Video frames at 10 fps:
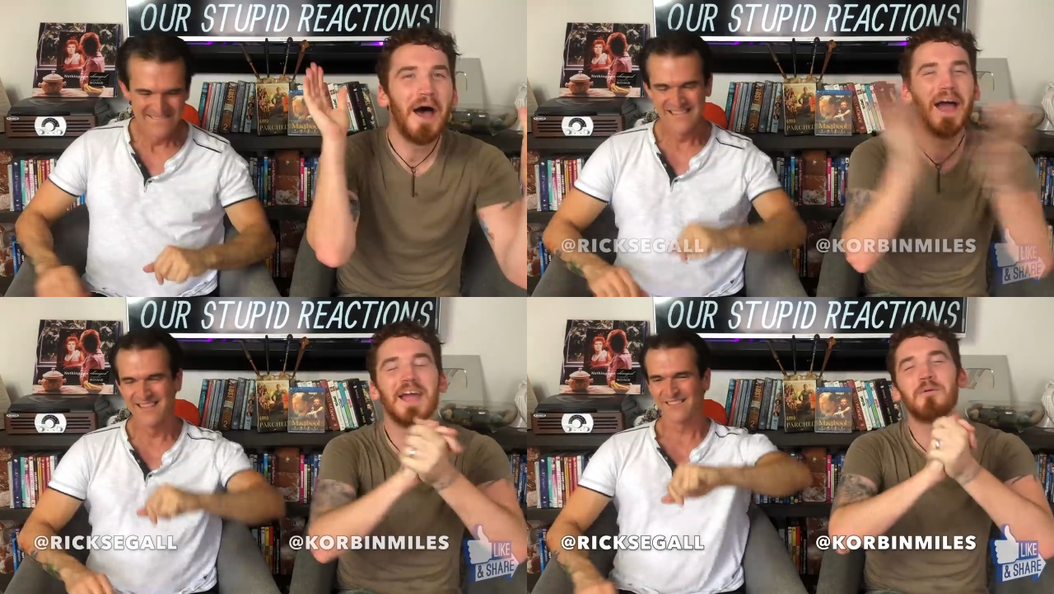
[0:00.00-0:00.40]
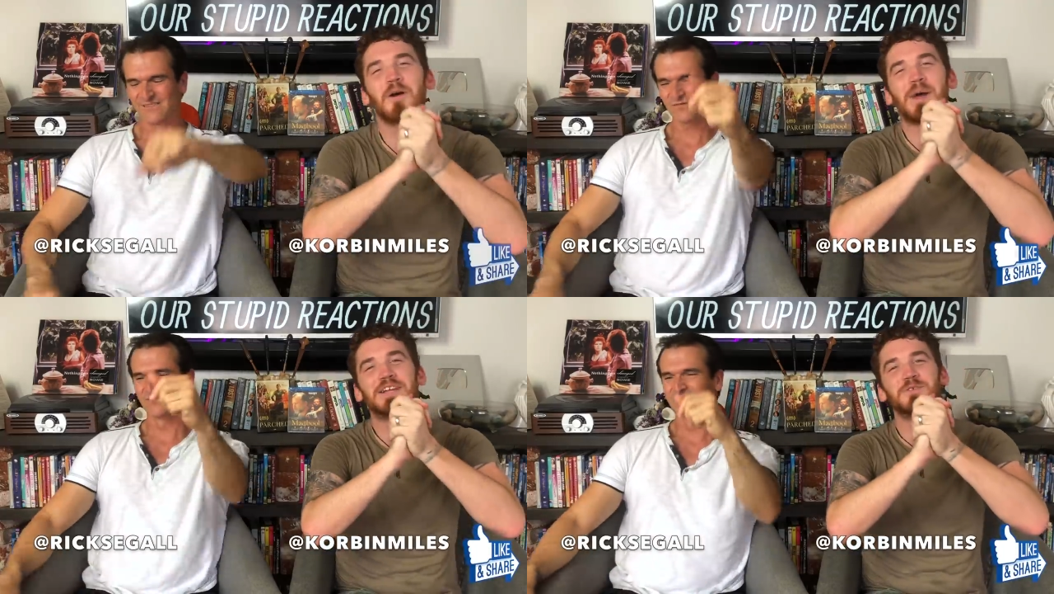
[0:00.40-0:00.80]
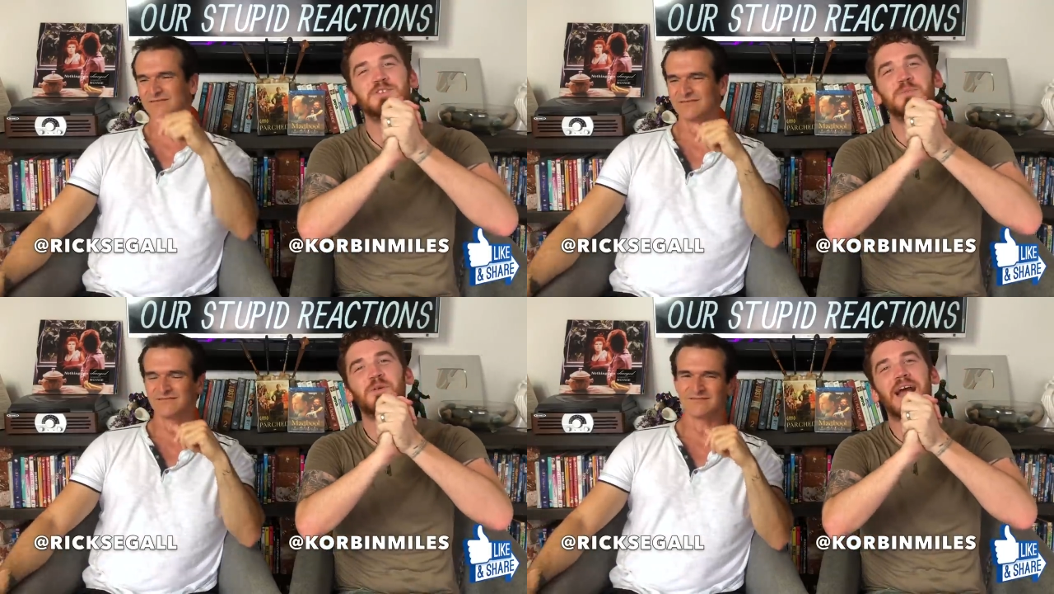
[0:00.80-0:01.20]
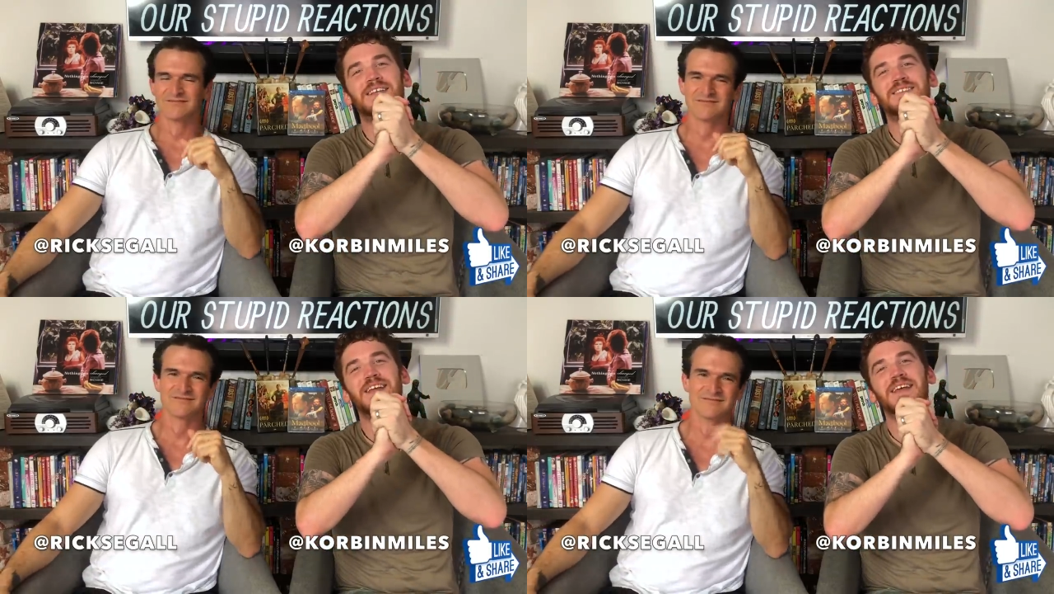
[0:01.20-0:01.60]
Speaker 1: Hey, welcome back to Our Stupid
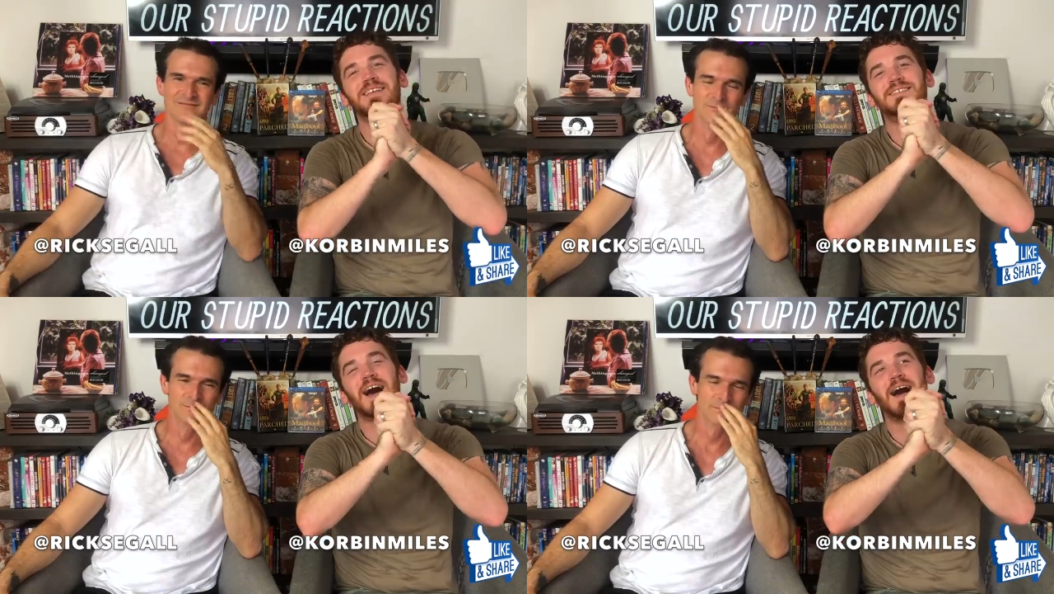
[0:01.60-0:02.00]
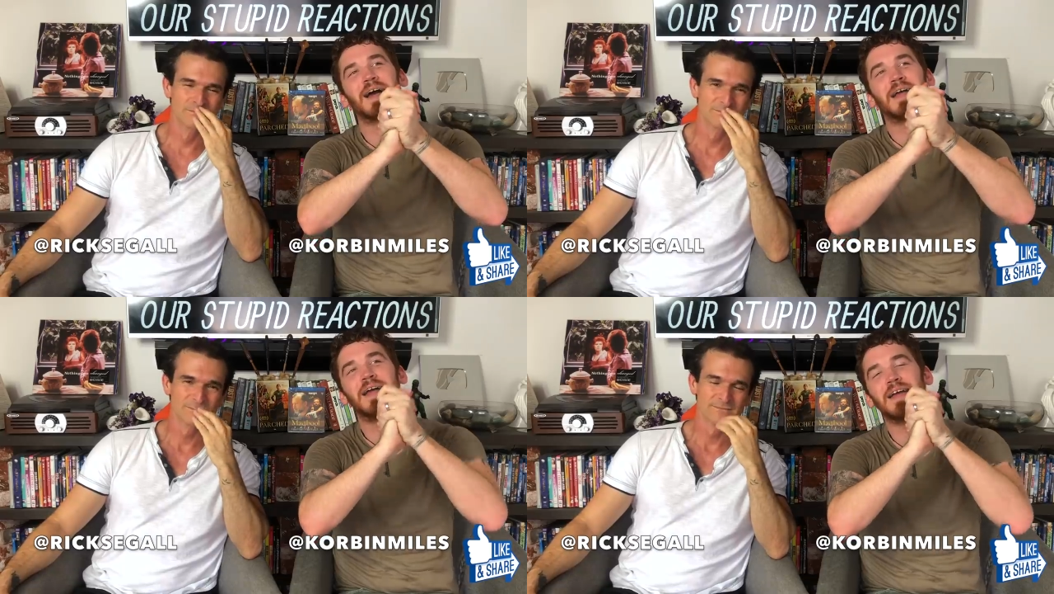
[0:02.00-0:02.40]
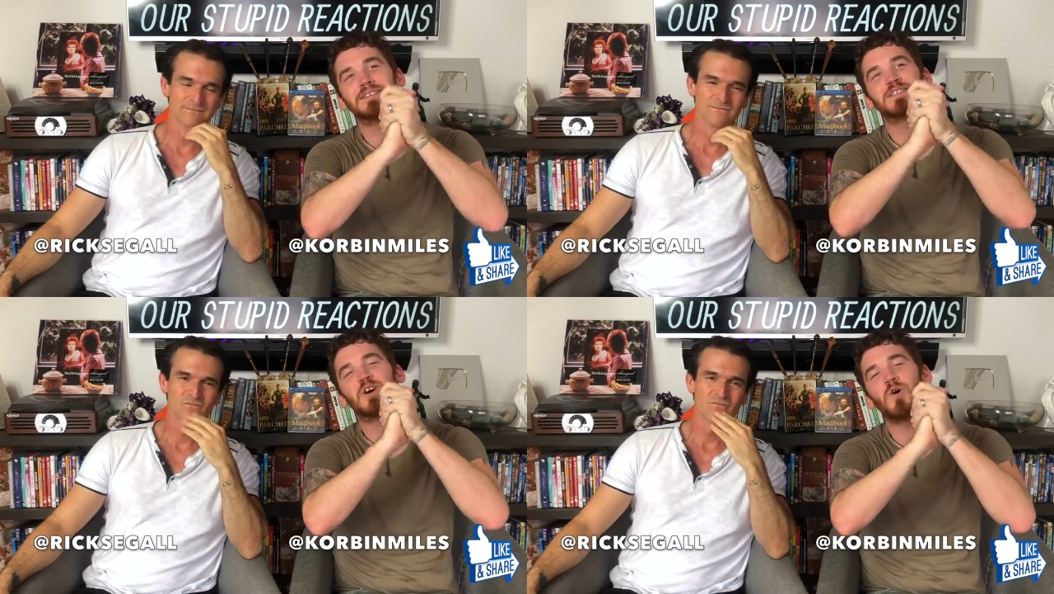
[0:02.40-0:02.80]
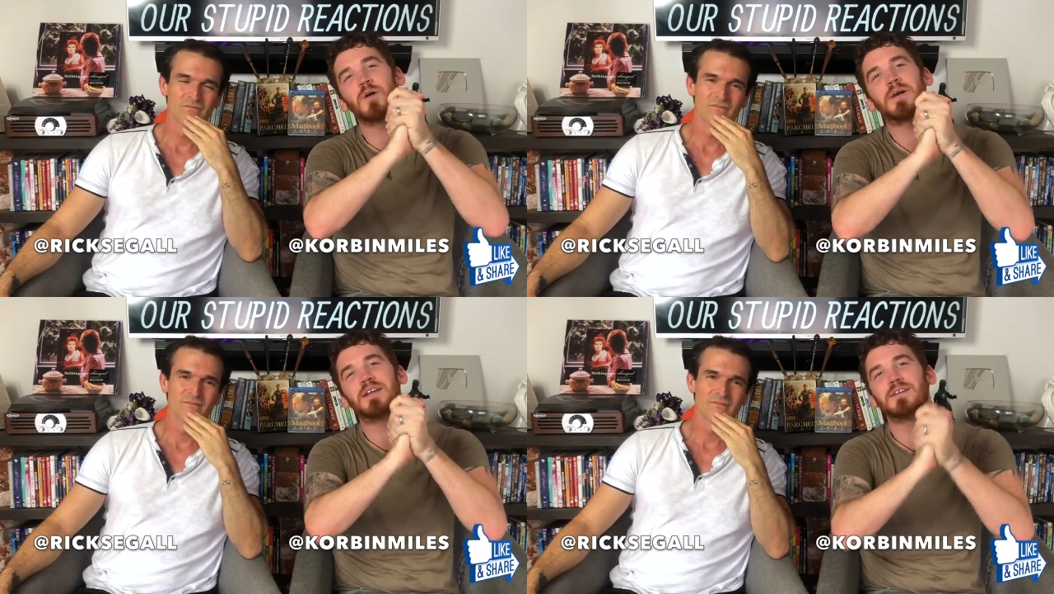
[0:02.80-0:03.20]
Reactions, idiots. I is
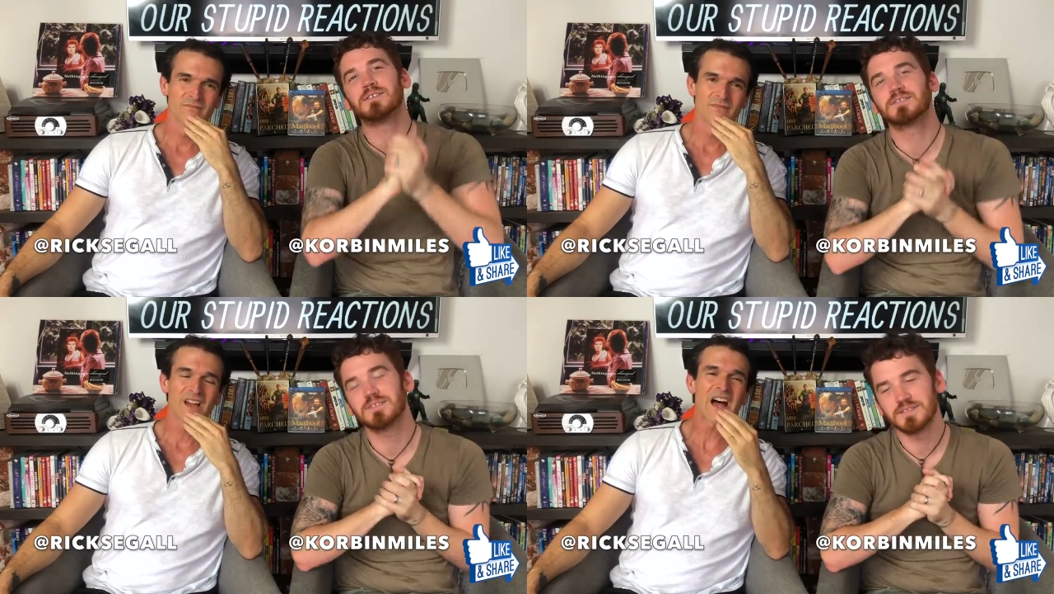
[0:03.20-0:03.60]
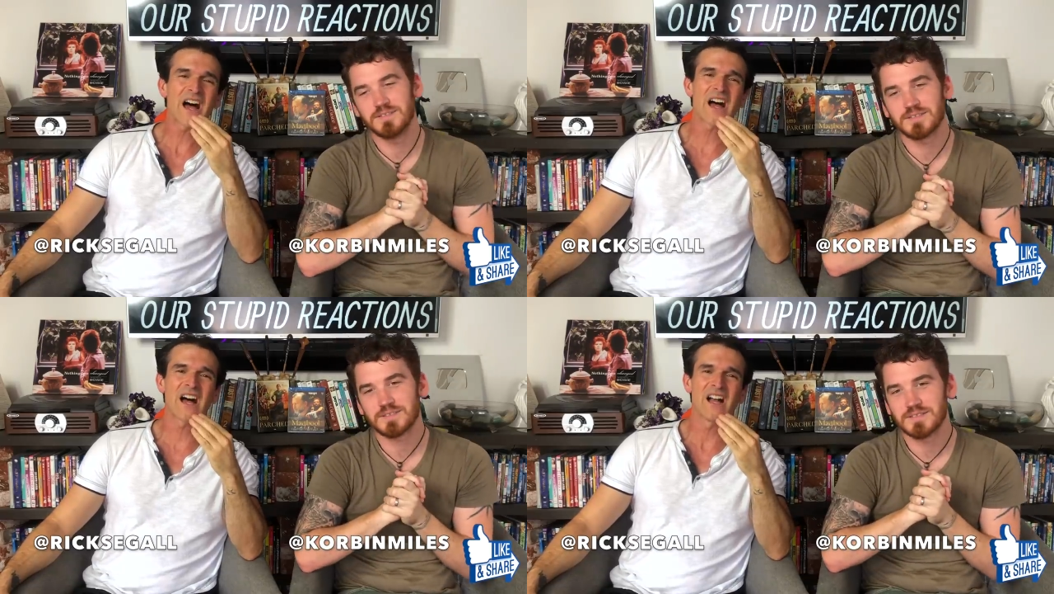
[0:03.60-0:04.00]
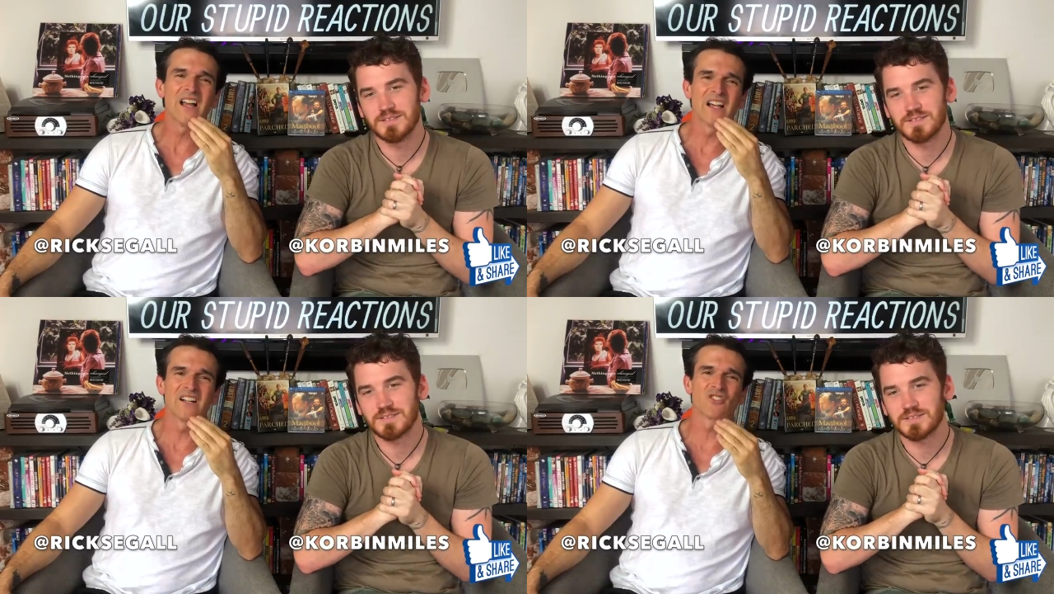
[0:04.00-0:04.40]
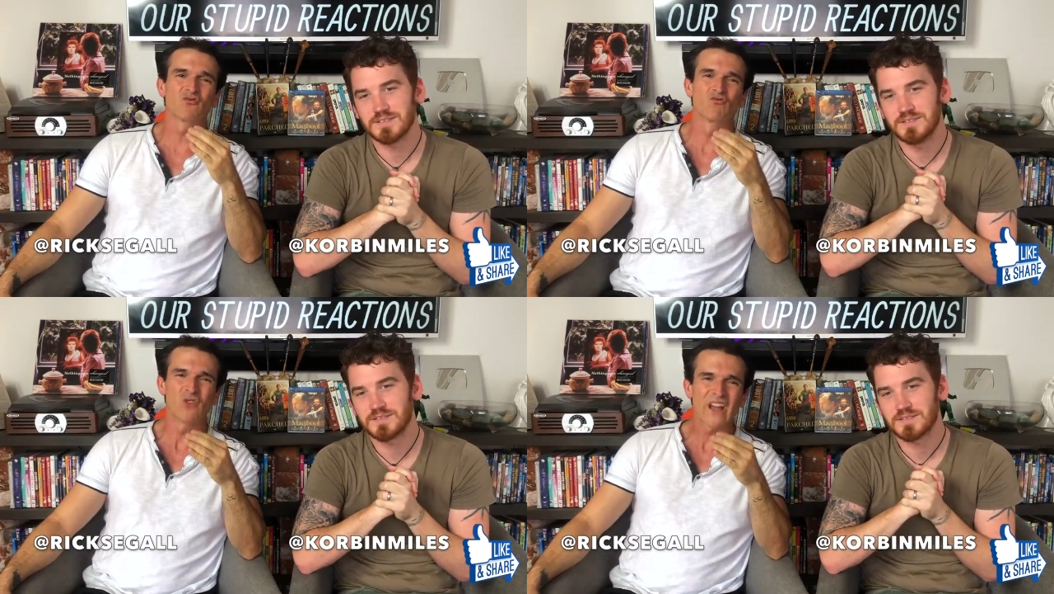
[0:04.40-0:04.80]
Korbin. I
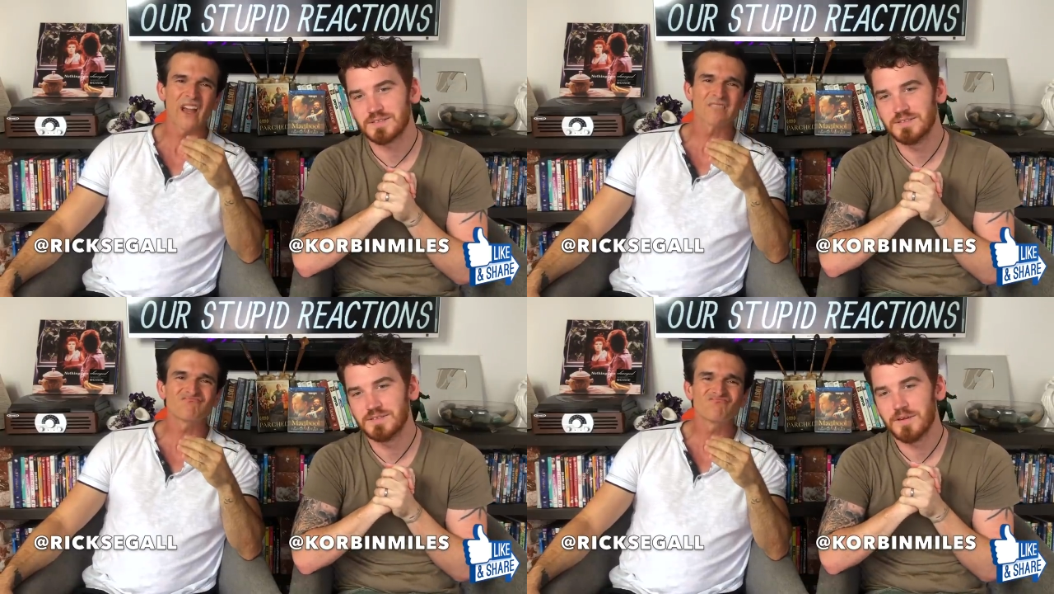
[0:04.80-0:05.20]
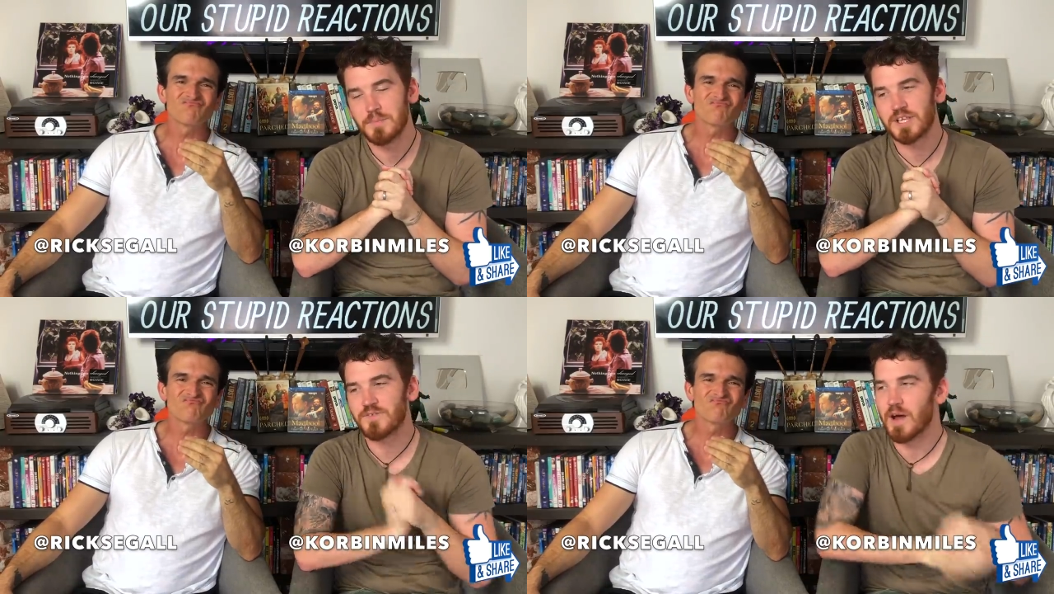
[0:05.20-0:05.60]
am Rick. Please